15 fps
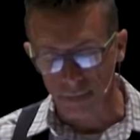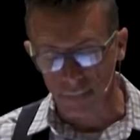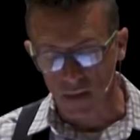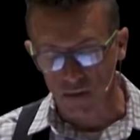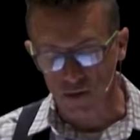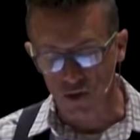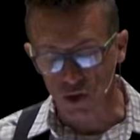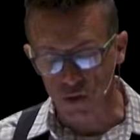
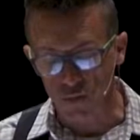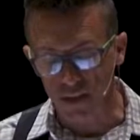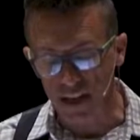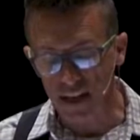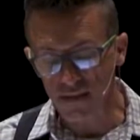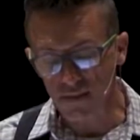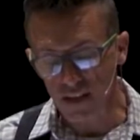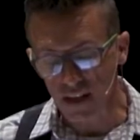so
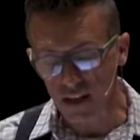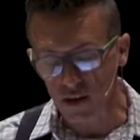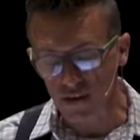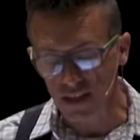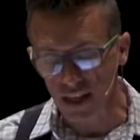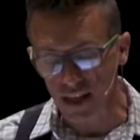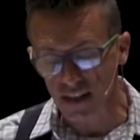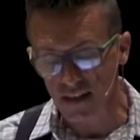David here
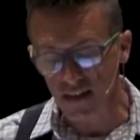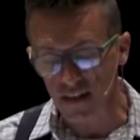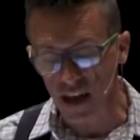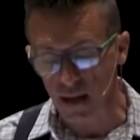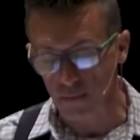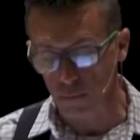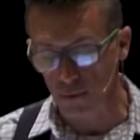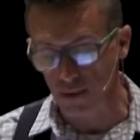takes
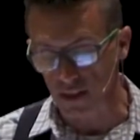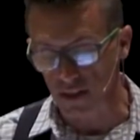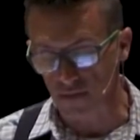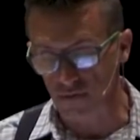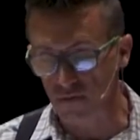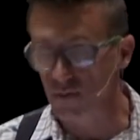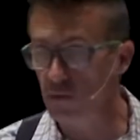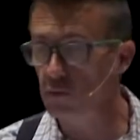that
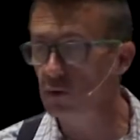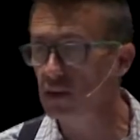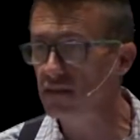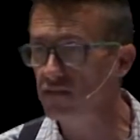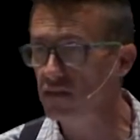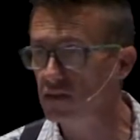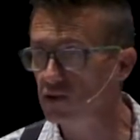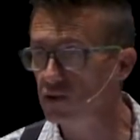belief, the
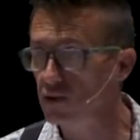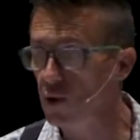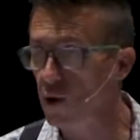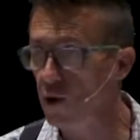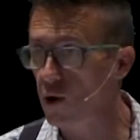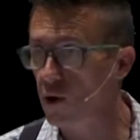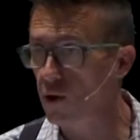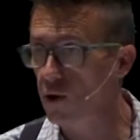belief that
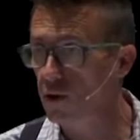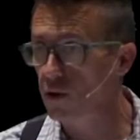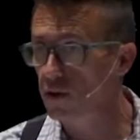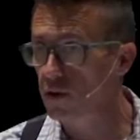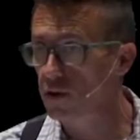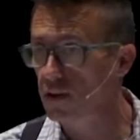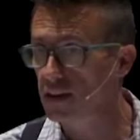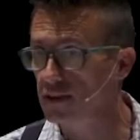Saul
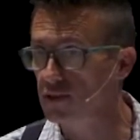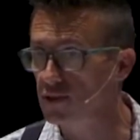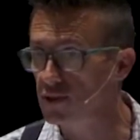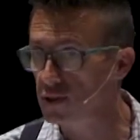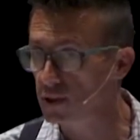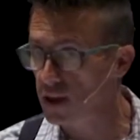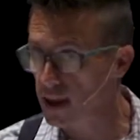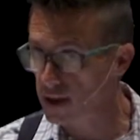is
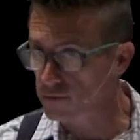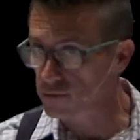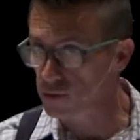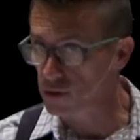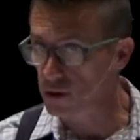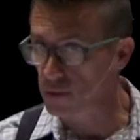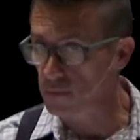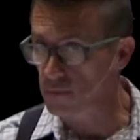still
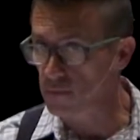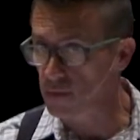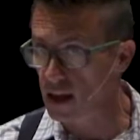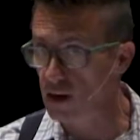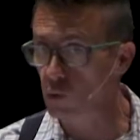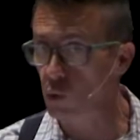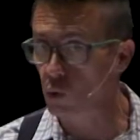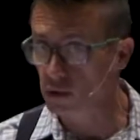after him
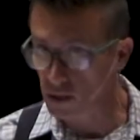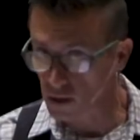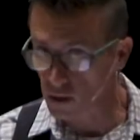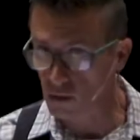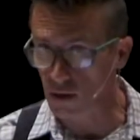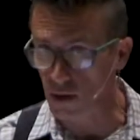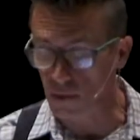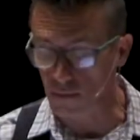and will
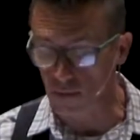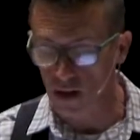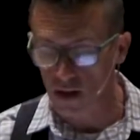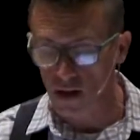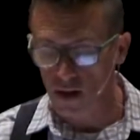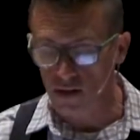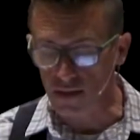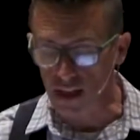kill him.
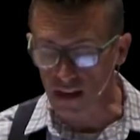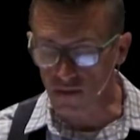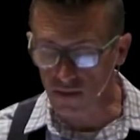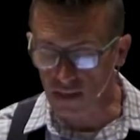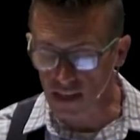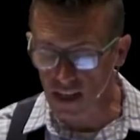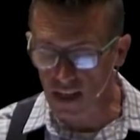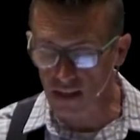
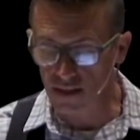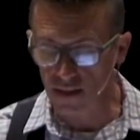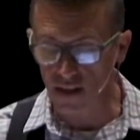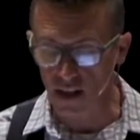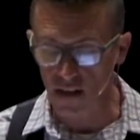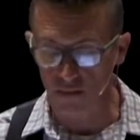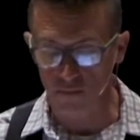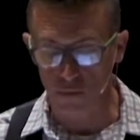David takes
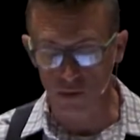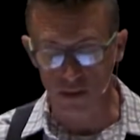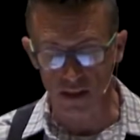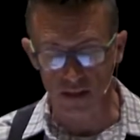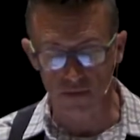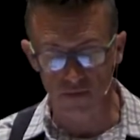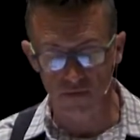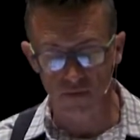that
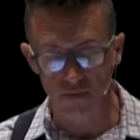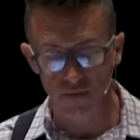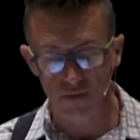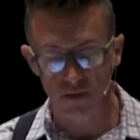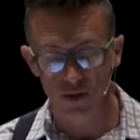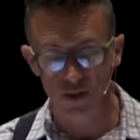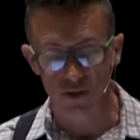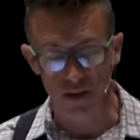belief
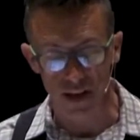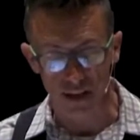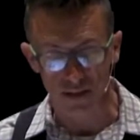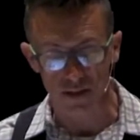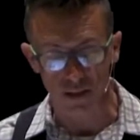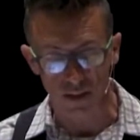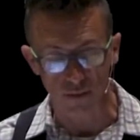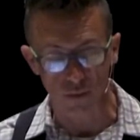to the
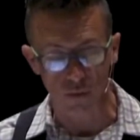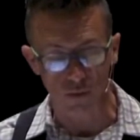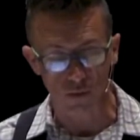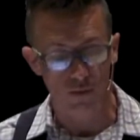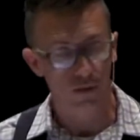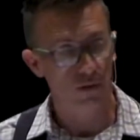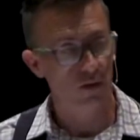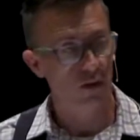next level.
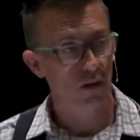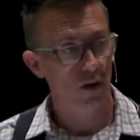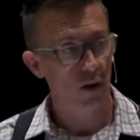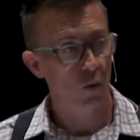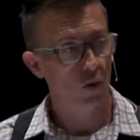What